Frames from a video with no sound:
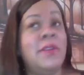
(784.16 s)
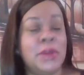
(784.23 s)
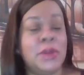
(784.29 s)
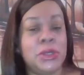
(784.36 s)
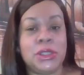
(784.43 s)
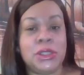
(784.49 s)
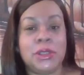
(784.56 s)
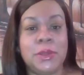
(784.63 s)

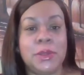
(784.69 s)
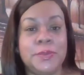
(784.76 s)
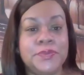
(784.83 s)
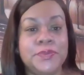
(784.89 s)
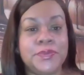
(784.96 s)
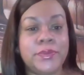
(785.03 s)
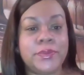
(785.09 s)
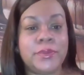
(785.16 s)
versions.
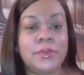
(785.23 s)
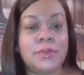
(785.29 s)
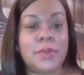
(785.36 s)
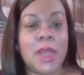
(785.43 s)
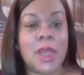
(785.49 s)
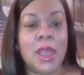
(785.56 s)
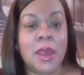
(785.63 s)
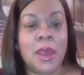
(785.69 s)

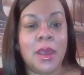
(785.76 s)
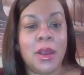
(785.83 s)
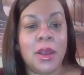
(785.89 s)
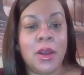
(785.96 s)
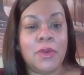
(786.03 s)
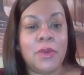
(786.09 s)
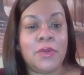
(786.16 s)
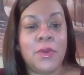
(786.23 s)

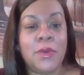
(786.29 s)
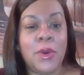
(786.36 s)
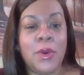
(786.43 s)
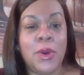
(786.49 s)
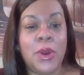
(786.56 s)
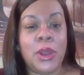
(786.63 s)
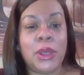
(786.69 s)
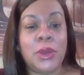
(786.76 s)

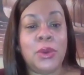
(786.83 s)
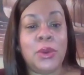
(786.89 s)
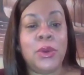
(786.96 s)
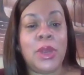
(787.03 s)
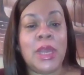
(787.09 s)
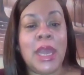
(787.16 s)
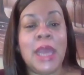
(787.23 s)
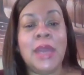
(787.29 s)
For you
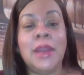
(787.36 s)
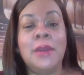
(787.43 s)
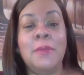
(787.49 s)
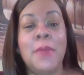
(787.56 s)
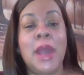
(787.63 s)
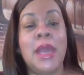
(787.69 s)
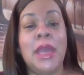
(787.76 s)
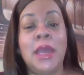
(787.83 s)
created
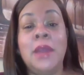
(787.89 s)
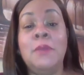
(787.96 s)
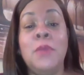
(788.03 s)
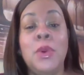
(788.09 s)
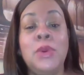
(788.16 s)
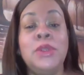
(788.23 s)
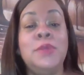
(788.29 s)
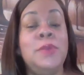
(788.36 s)
my
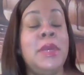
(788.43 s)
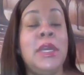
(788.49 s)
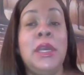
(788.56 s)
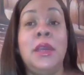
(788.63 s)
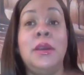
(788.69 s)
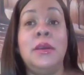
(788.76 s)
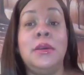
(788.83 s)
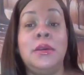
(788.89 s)
inmost
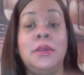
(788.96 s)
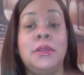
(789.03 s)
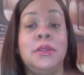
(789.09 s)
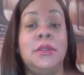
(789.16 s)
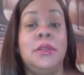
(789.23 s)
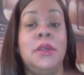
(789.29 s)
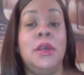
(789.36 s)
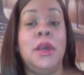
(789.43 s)
being.
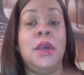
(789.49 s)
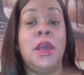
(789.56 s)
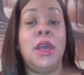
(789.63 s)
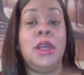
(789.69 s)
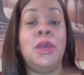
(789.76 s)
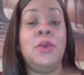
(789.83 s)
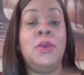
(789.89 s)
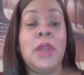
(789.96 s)

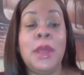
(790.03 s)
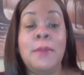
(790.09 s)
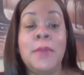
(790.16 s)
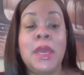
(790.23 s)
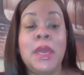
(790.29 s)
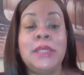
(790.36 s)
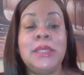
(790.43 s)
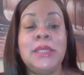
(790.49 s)
You knit
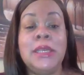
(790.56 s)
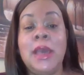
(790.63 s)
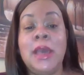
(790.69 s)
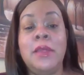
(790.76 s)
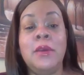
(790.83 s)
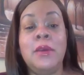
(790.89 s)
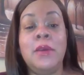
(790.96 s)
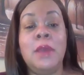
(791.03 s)
me
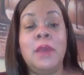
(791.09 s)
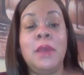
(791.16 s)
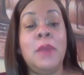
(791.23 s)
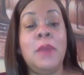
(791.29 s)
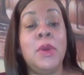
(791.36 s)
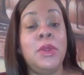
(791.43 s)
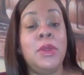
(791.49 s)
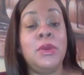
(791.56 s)
together in my
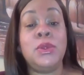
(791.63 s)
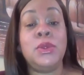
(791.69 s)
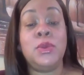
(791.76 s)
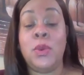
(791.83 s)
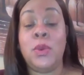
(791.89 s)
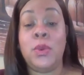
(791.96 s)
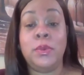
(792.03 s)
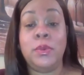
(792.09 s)
mother's
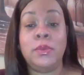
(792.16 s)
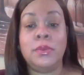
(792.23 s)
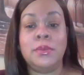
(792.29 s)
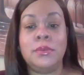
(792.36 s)
womb.